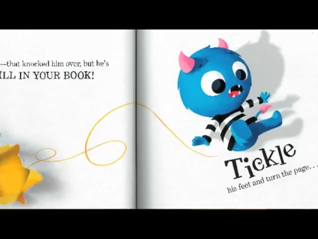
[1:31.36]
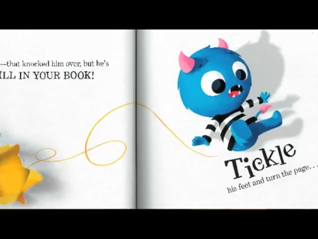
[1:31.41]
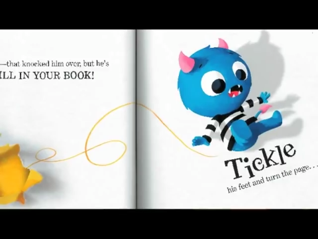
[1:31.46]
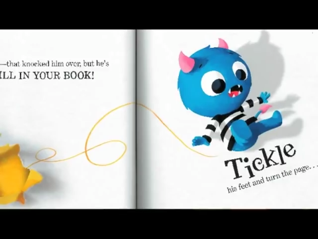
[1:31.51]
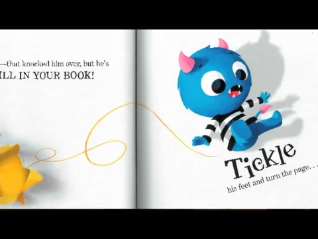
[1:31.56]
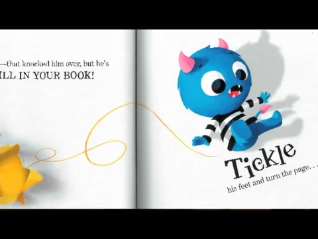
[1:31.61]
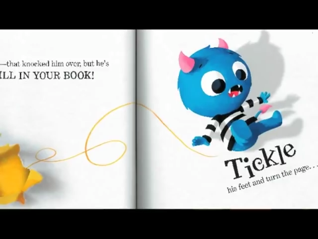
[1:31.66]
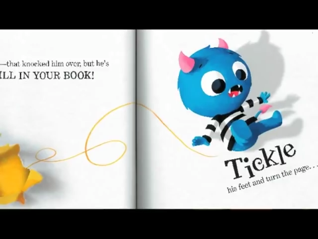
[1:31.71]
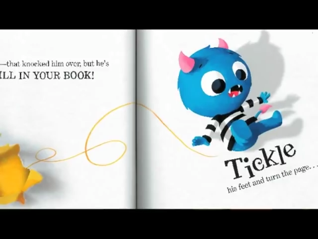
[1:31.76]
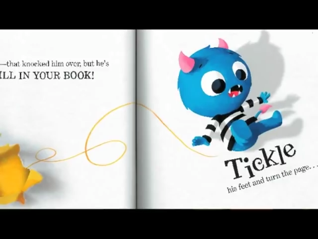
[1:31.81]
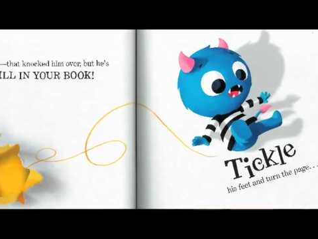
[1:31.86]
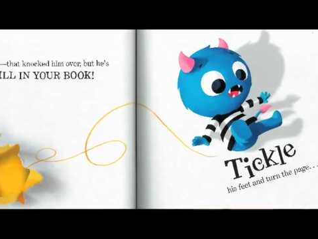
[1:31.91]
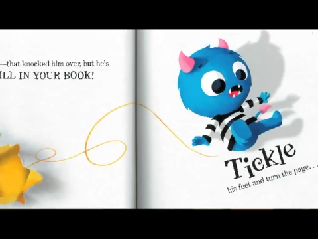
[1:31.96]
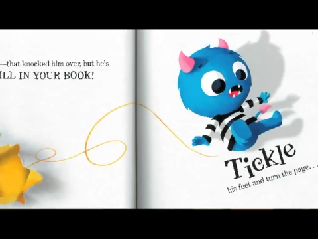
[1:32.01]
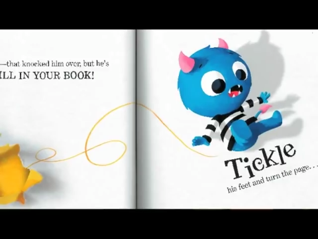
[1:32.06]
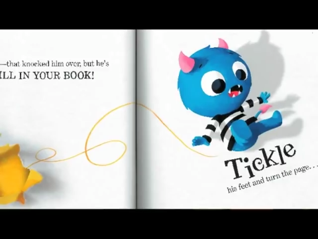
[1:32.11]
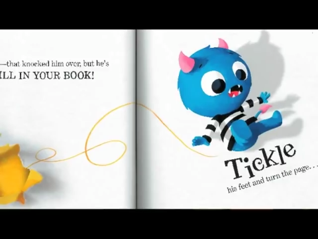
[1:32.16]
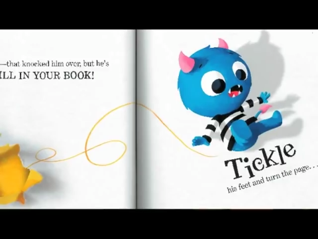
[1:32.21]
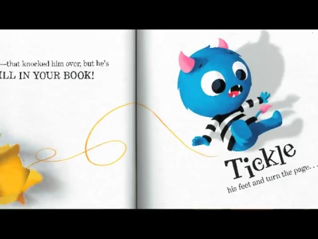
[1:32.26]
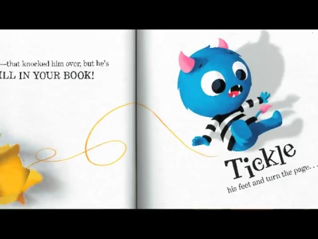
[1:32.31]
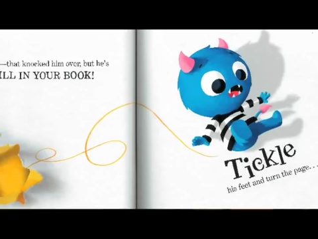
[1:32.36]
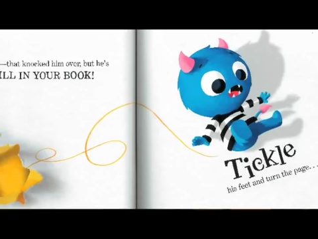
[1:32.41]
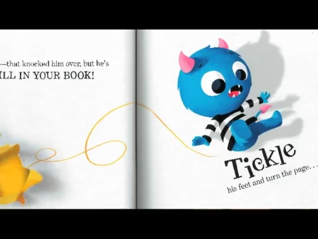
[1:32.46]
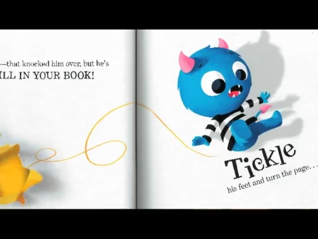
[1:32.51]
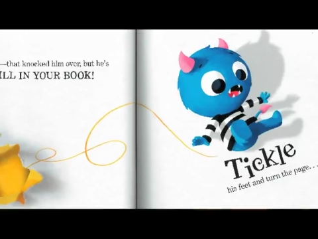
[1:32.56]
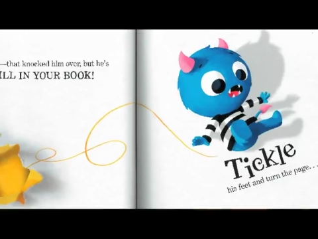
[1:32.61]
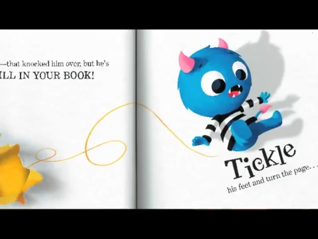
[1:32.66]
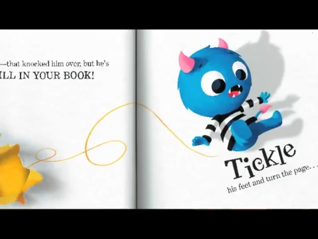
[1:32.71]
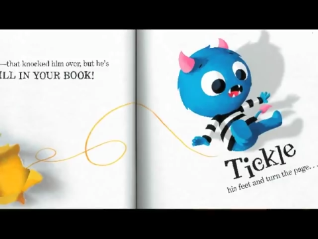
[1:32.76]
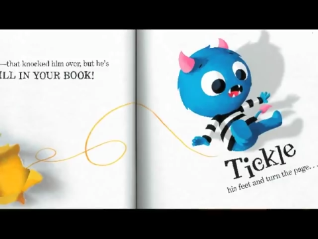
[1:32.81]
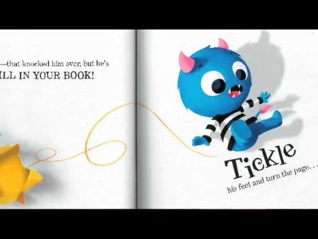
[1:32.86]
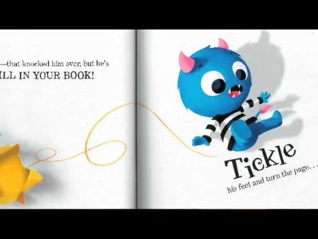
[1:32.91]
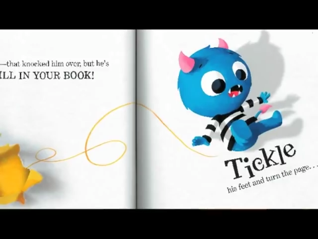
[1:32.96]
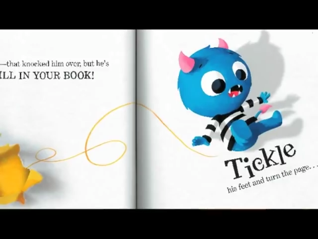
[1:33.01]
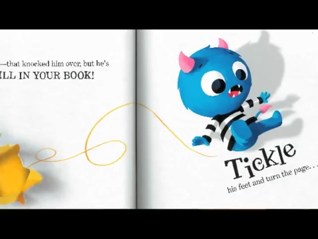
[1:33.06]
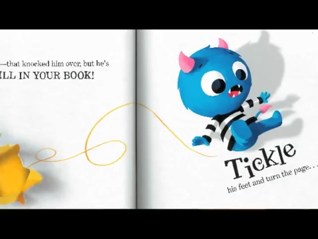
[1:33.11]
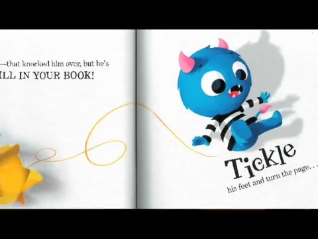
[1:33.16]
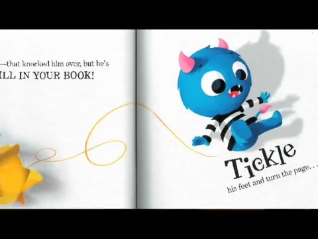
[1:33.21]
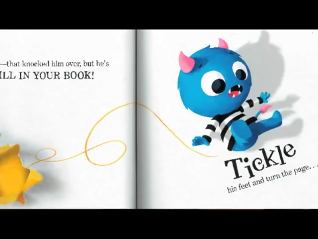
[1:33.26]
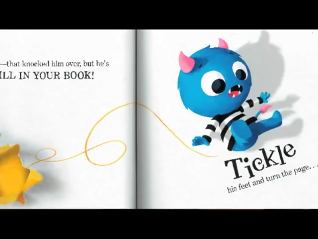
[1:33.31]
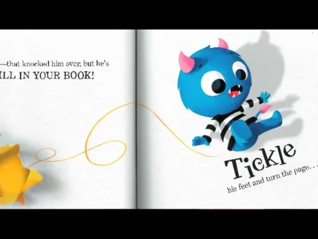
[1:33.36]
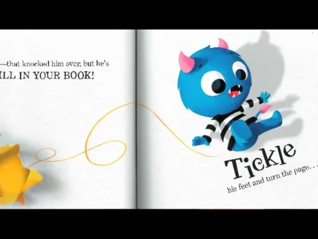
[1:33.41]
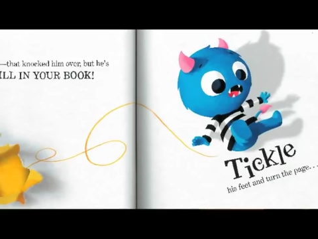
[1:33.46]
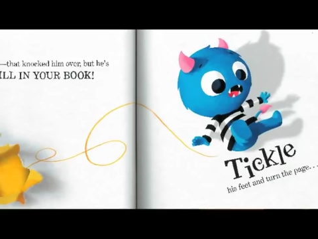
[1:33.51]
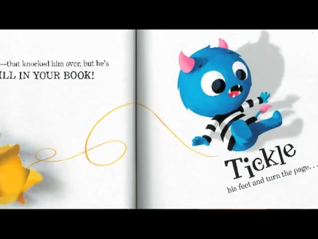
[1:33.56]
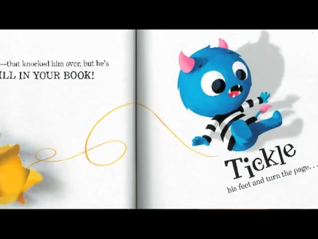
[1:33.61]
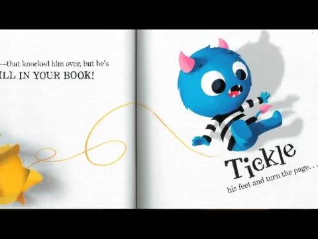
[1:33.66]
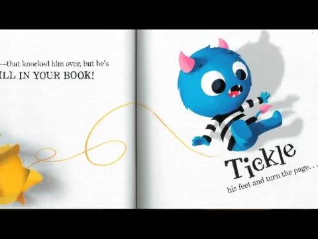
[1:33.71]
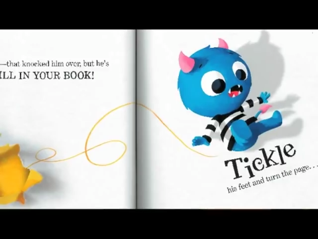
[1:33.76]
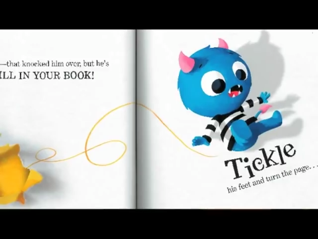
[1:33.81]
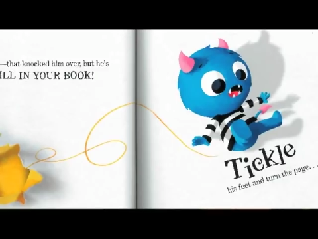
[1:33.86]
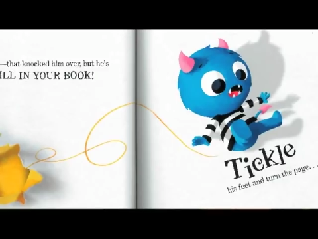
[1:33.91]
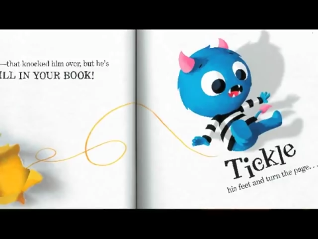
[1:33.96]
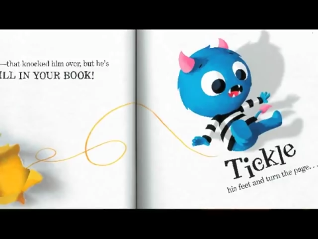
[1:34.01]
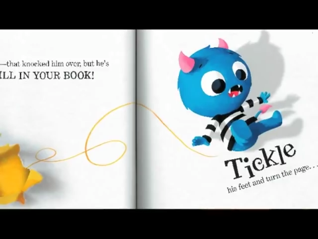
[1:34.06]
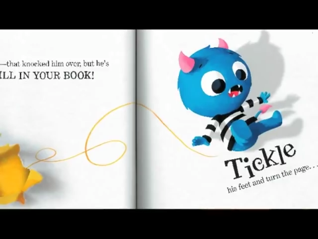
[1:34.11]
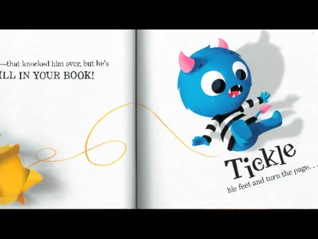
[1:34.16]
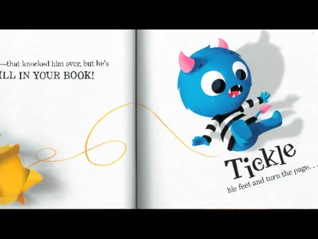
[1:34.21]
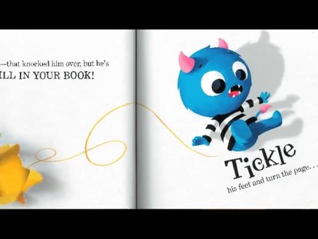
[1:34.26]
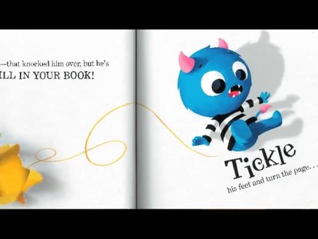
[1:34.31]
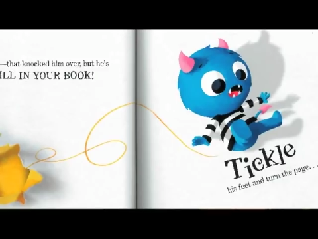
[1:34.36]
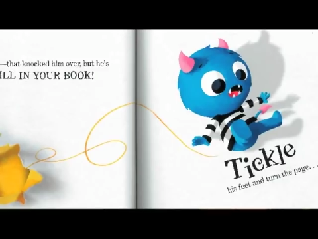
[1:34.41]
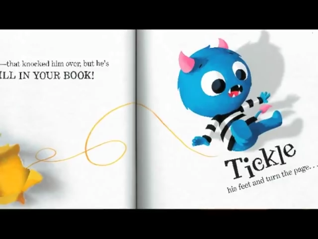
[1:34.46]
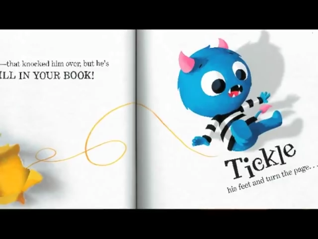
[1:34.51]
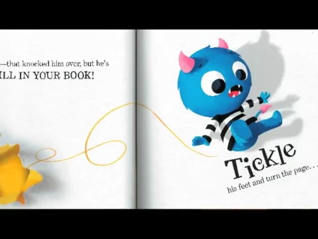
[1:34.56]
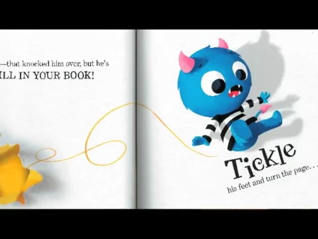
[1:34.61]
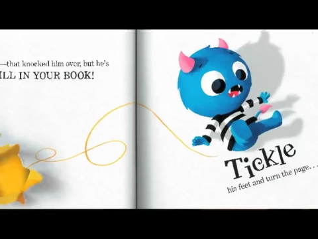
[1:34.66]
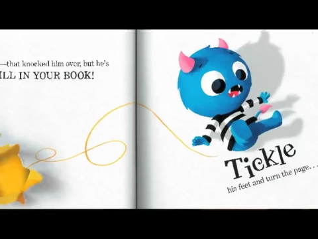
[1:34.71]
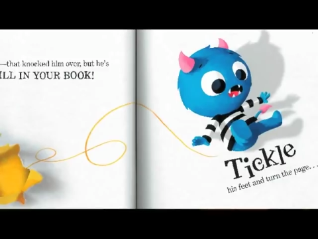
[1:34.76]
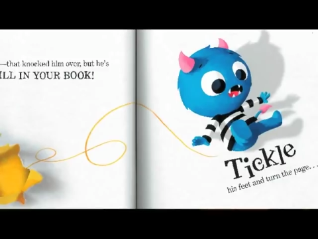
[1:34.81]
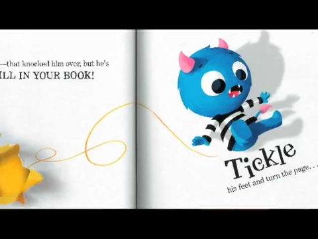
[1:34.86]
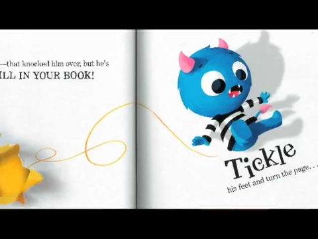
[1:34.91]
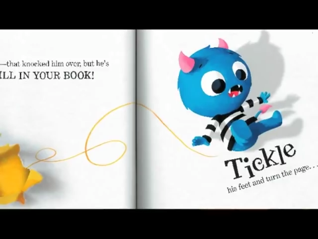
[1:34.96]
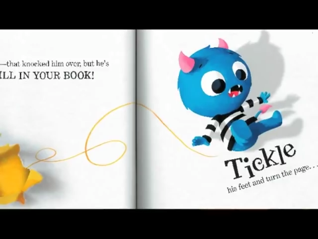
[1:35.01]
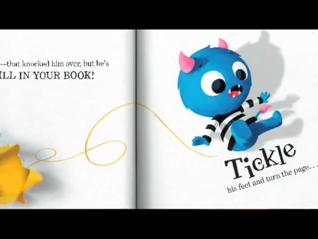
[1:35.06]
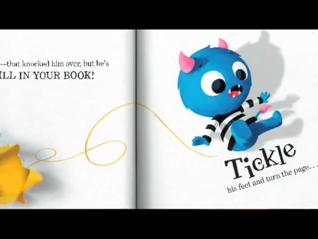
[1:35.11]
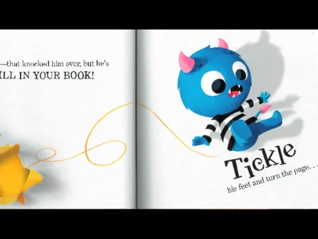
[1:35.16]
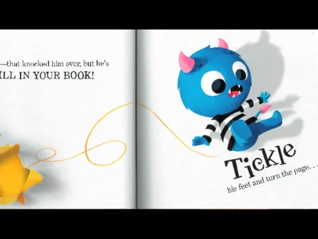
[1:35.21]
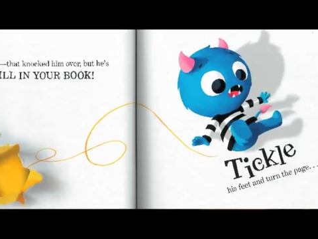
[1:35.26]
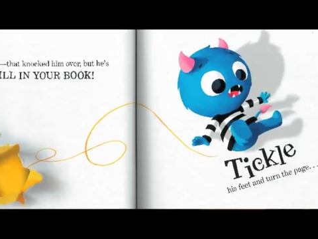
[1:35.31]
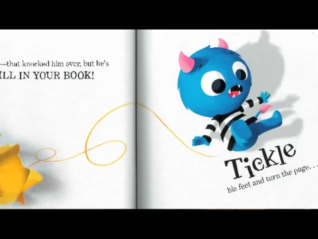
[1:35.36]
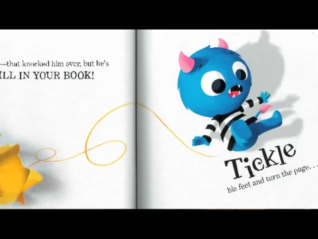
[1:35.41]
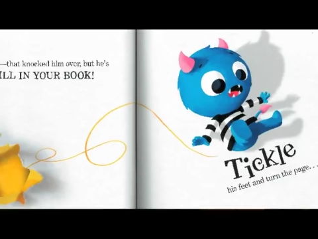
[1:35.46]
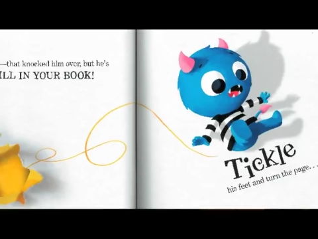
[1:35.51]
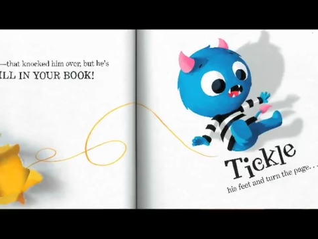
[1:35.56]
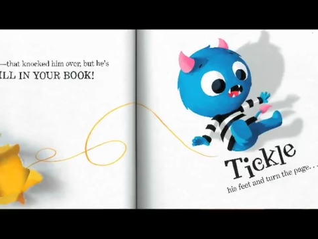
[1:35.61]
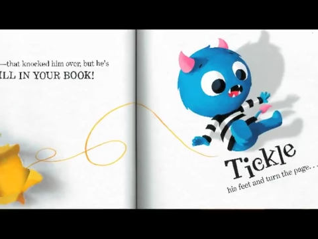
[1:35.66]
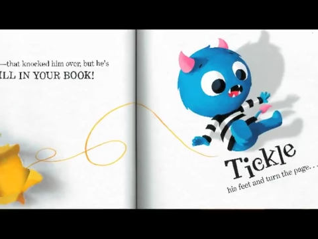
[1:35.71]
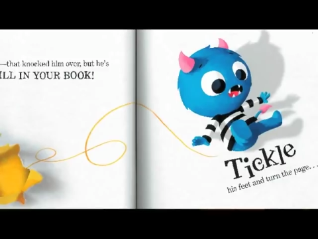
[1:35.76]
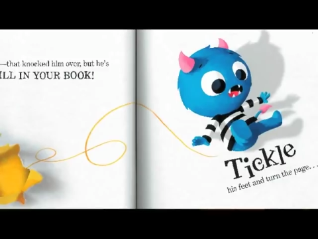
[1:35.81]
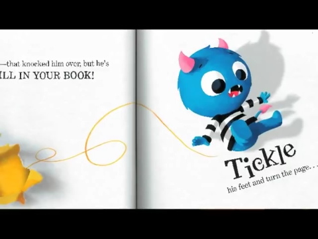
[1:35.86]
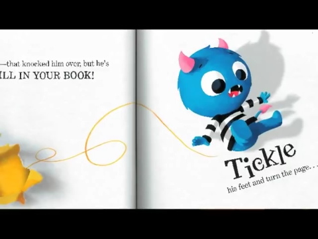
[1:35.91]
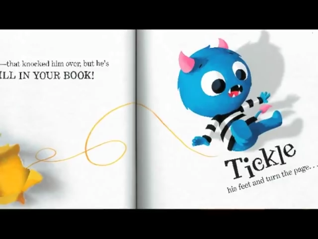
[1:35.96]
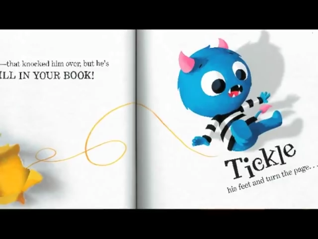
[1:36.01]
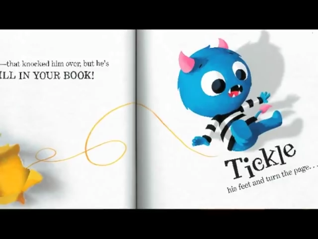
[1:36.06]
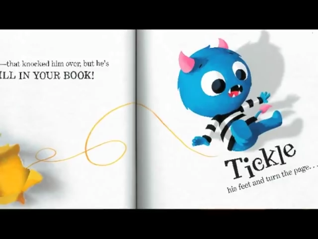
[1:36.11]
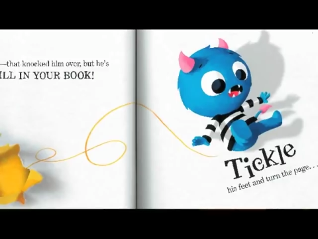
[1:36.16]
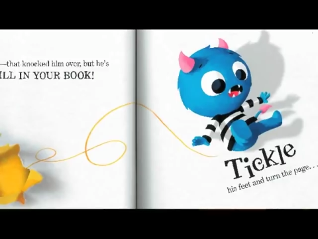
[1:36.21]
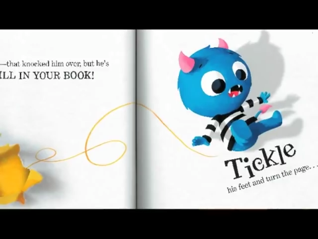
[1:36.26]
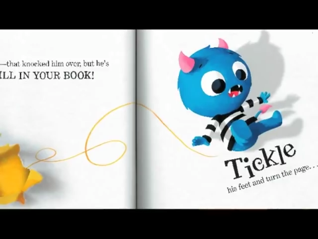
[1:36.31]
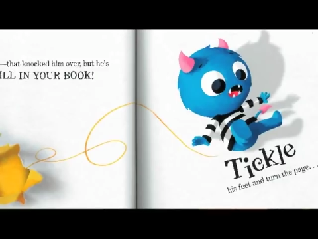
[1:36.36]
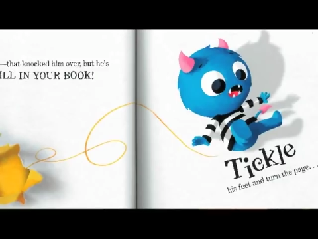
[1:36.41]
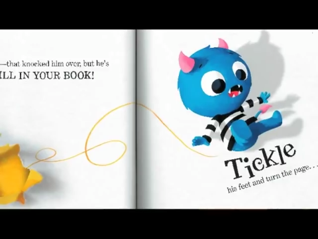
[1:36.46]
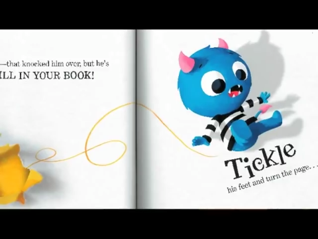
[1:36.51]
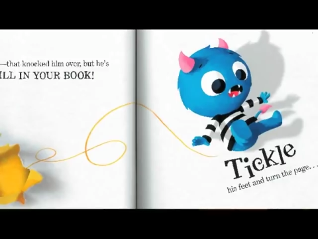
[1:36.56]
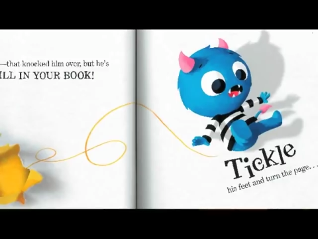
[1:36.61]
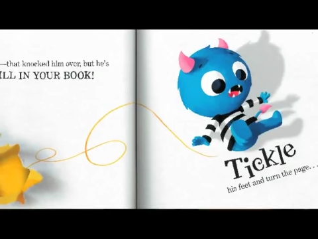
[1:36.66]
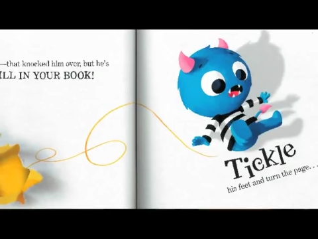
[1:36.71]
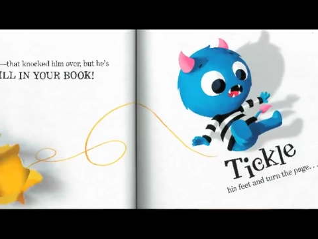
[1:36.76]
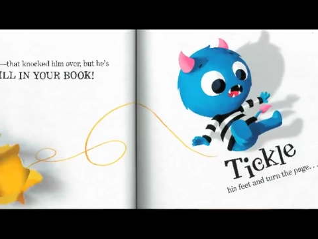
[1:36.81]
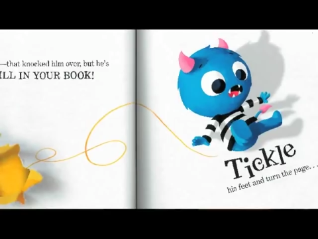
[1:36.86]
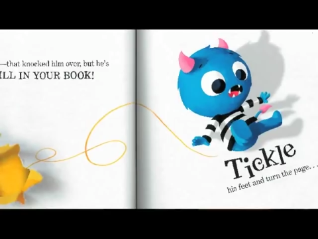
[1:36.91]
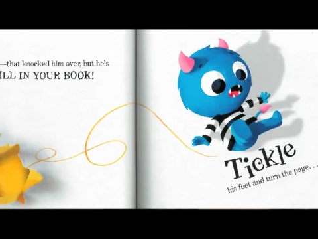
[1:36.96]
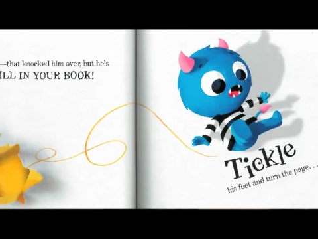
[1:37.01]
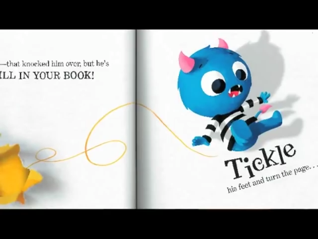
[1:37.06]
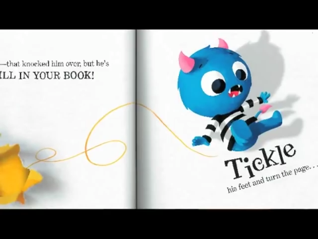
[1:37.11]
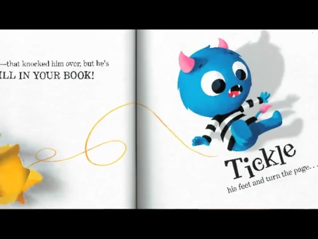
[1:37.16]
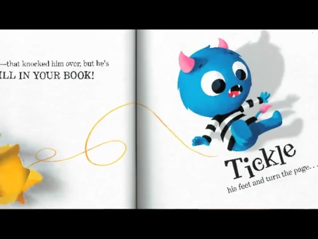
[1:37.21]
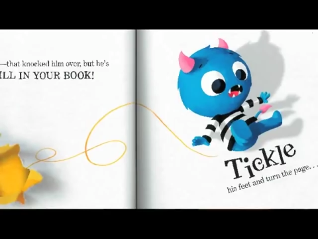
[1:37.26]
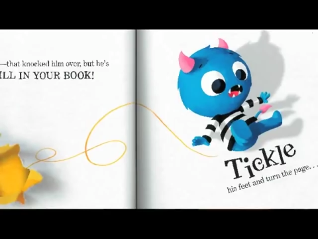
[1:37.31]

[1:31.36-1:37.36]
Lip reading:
No face is visible, so there are no lips to read.